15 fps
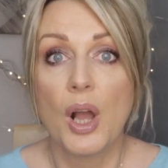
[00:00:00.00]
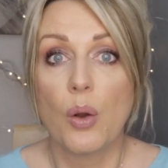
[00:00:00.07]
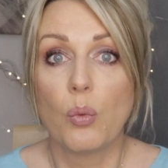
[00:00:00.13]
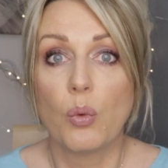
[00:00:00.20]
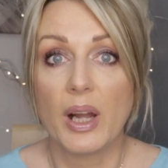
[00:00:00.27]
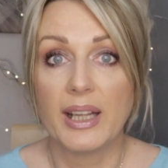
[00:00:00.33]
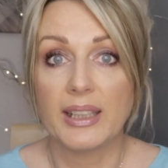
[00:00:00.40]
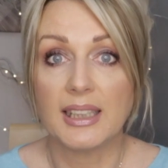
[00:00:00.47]

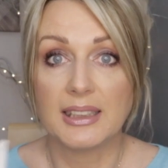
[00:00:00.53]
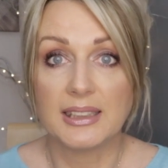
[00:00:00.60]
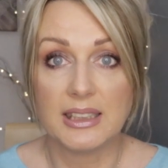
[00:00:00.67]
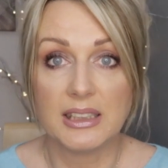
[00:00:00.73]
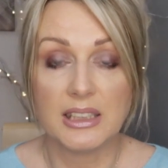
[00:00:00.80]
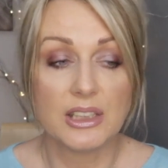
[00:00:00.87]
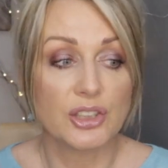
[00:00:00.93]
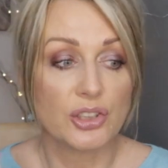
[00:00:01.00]
where
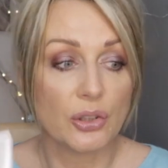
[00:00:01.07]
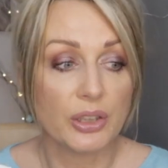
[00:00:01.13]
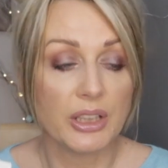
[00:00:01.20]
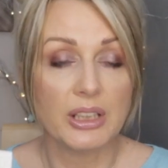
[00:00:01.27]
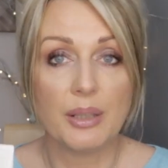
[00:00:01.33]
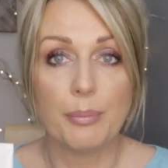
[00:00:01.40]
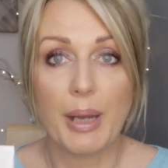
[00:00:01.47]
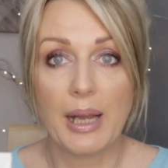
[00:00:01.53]
Nadine is
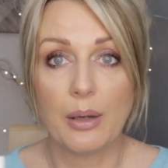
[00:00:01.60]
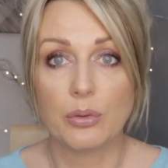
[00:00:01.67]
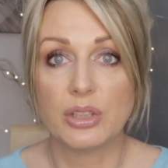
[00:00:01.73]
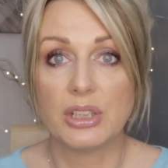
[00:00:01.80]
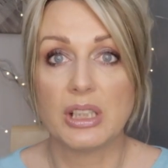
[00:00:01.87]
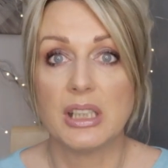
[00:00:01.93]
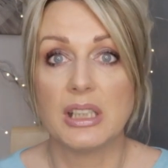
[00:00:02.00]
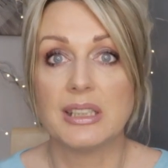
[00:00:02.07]
talking
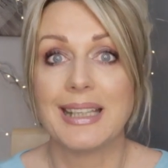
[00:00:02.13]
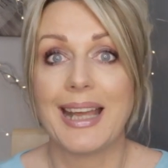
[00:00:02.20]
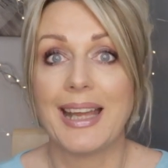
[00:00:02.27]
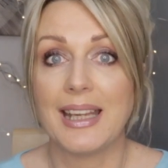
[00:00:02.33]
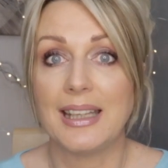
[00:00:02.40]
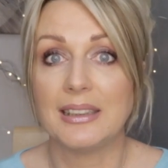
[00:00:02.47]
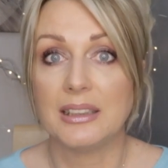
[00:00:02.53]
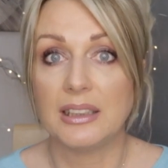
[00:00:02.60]
about it
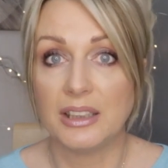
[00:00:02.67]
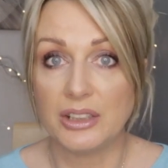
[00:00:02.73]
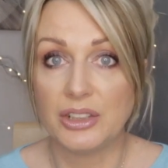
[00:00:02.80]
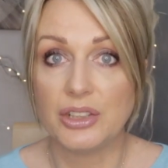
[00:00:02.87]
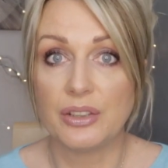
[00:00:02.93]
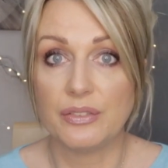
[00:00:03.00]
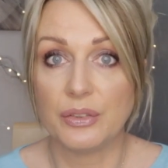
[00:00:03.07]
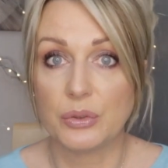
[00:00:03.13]
and
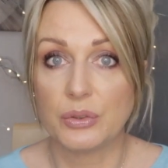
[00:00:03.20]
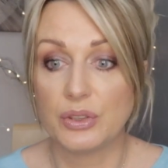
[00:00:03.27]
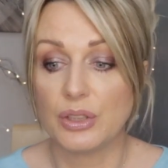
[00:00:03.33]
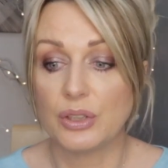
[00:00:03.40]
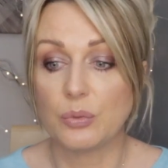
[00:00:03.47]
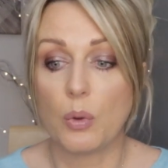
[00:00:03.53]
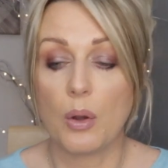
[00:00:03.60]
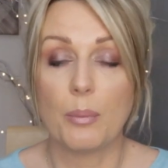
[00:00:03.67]
interviews
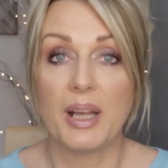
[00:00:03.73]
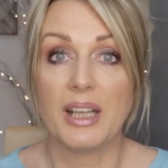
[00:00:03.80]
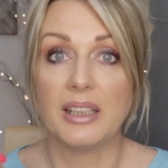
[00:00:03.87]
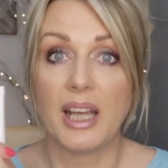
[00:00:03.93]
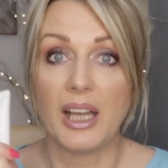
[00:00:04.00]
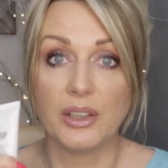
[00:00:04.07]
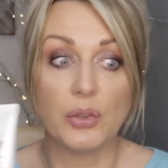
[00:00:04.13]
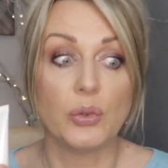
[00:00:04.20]
this
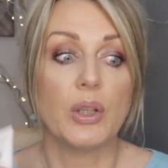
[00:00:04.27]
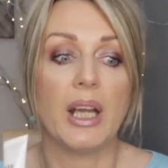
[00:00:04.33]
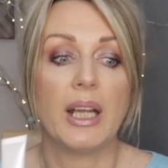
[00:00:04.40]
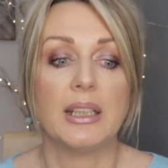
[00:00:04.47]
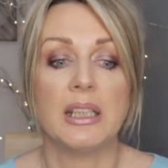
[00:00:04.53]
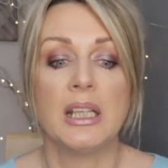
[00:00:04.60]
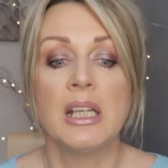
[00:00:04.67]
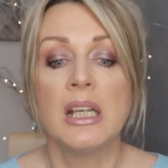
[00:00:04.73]
woman, and you
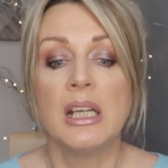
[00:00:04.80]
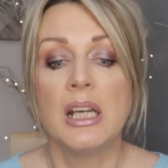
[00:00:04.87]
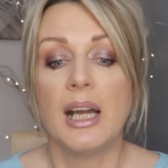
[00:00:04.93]
can